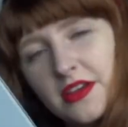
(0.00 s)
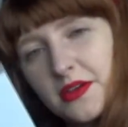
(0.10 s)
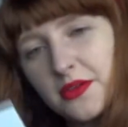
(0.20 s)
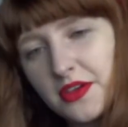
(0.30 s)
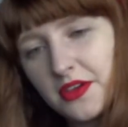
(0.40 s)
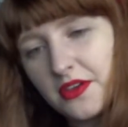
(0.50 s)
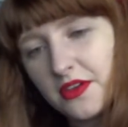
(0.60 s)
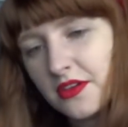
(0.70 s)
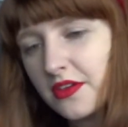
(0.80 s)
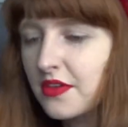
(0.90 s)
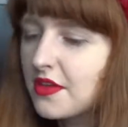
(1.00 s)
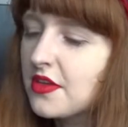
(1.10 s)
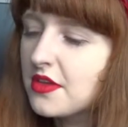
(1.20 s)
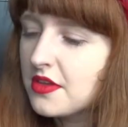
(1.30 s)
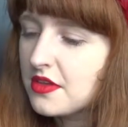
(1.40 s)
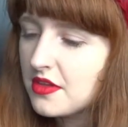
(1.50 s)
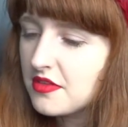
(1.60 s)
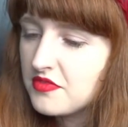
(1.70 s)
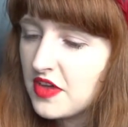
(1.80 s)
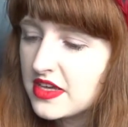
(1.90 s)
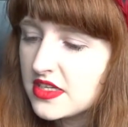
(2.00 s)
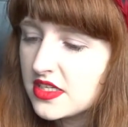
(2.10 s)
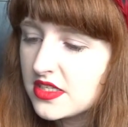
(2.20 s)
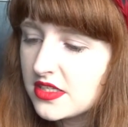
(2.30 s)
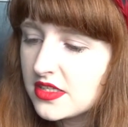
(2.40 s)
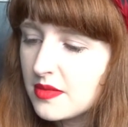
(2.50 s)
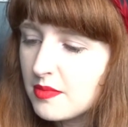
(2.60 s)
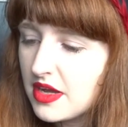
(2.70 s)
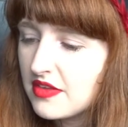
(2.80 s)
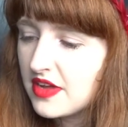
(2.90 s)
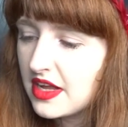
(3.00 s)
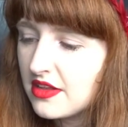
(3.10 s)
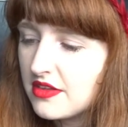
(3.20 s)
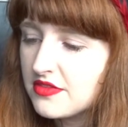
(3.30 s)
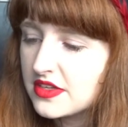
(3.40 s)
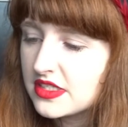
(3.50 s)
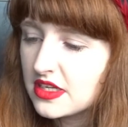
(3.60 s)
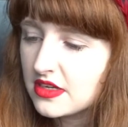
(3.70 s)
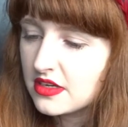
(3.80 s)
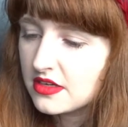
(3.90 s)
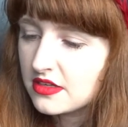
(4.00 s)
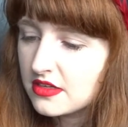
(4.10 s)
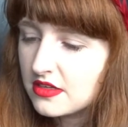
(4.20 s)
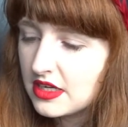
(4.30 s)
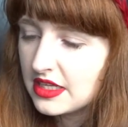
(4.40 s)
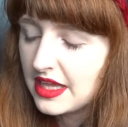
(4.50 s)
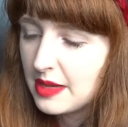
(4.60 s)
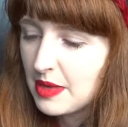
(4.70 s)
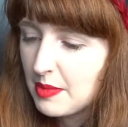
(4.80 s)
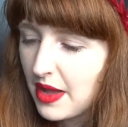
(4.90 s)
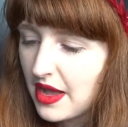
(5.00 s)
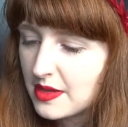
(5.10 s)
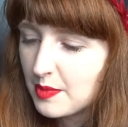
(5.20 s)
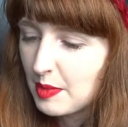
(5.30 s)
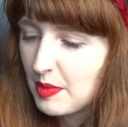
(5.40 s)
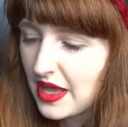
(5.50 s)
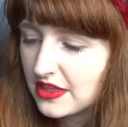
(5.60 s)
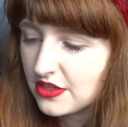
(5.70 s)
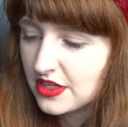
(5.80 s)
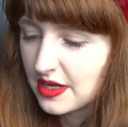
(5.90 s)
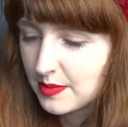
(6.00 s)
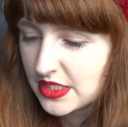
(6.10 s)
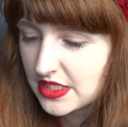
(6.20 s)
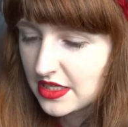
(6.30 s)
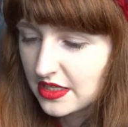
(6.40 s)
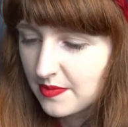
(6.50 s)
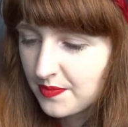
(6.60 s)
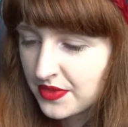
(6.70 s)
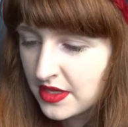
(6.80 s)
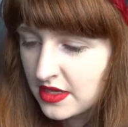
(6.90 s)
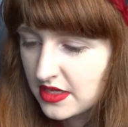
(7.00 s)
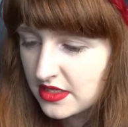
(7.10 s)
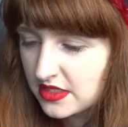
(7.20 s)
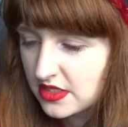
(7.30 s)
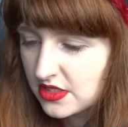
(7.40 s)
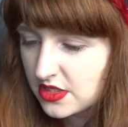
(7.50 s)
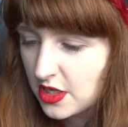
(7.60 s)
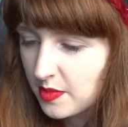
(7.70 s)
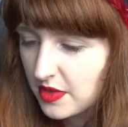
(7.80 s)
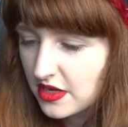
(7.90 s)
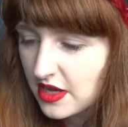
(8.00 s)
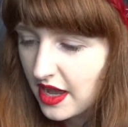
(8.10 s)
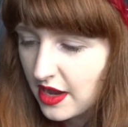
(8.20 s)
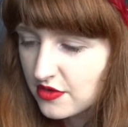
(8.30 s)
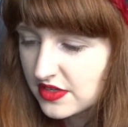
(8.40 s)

How cute. Face by Violet Vixen. I lay on my back in my bed looking at my ceiling. It's disturbing how it